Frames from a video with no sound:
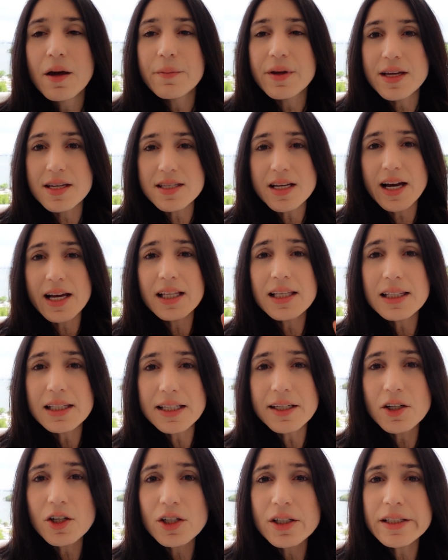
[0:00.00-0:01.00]
Because I
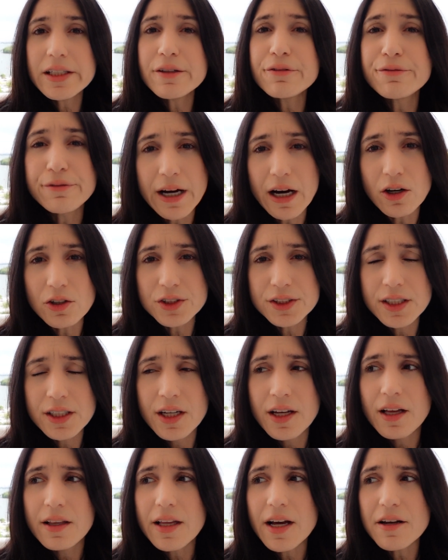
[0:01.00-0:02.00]
literally felt
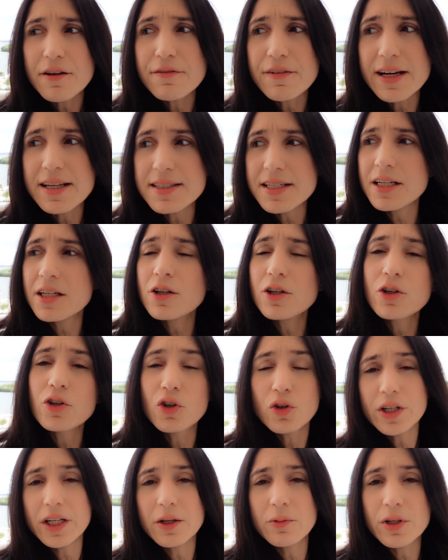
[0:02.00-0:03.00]
that if I didn't
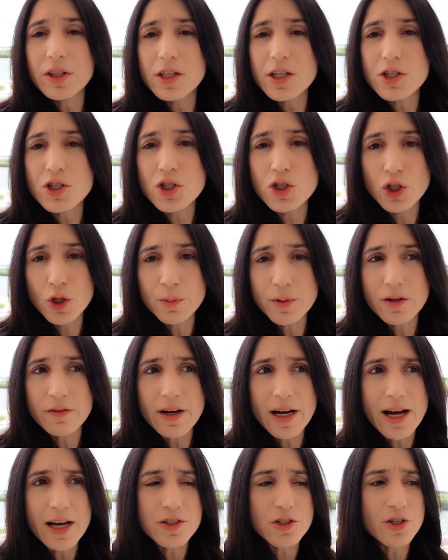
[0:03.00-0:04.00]
agree with this
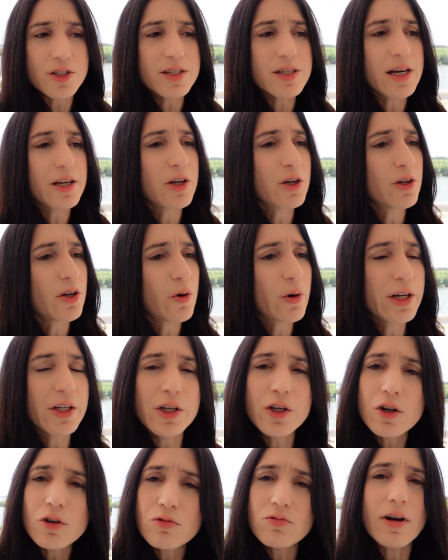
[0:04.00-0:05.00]
supervisor and say, you know
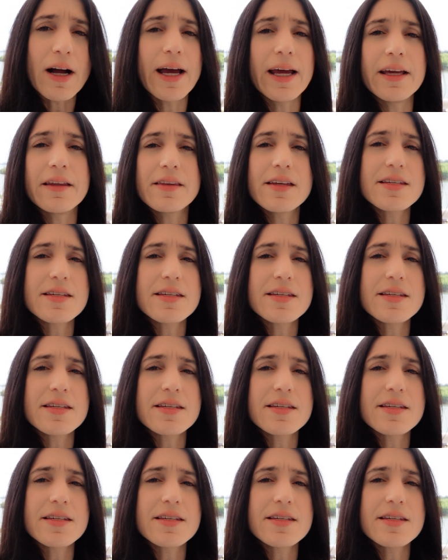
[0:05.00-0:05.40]
what, you're right,